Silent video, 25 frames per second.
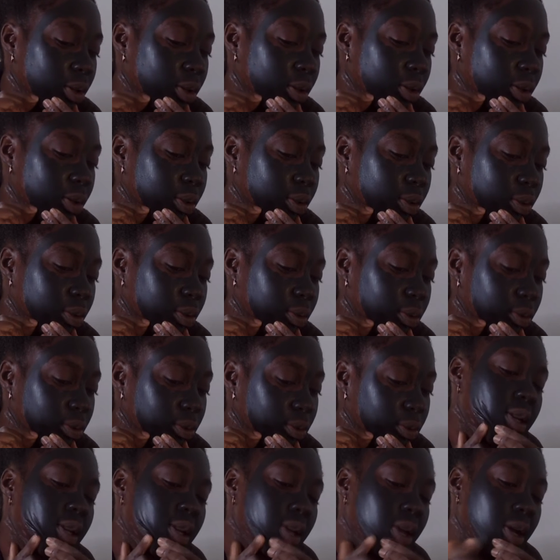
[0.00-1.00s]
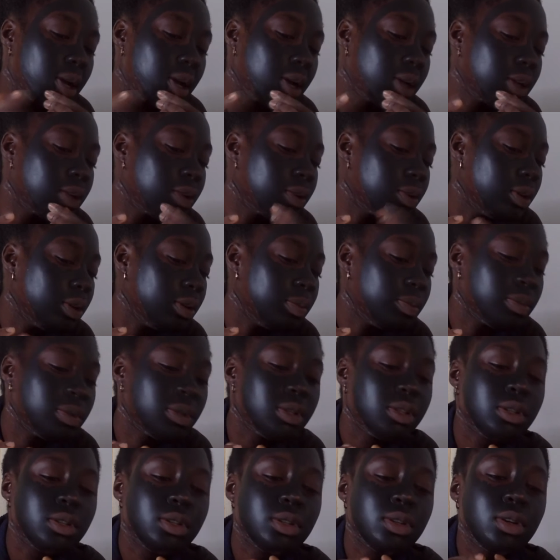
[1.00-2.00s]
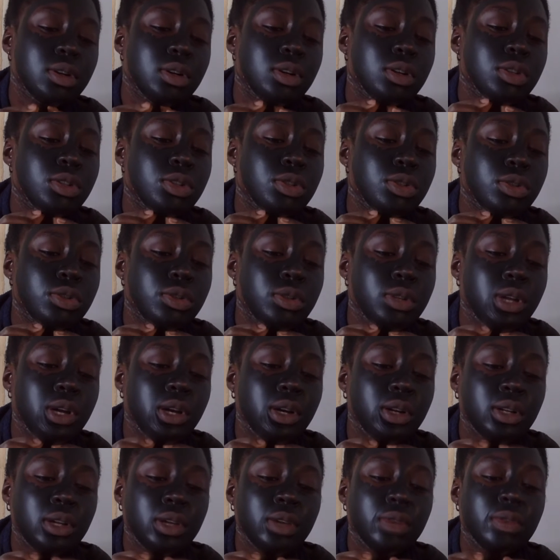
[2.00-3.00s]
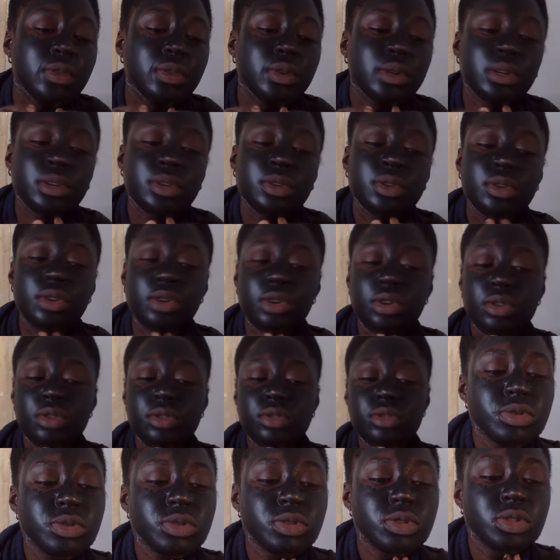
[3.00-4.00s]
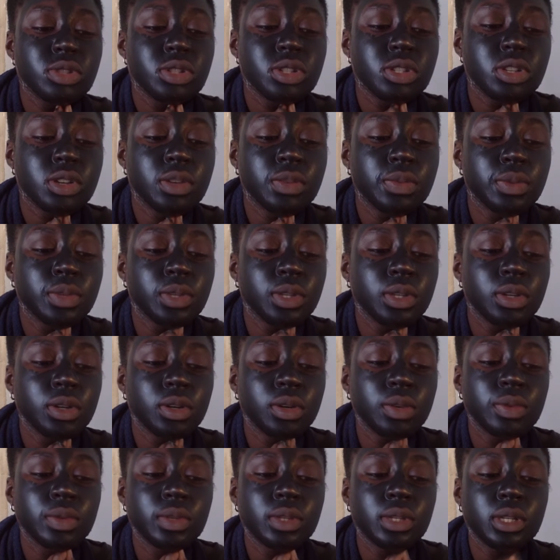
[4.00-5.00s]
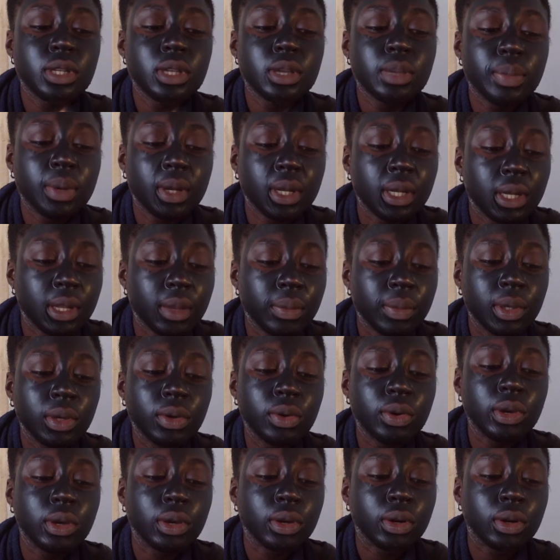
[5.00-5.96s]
know hand cream is all sold out everywhere you go there's obviously a pandemic going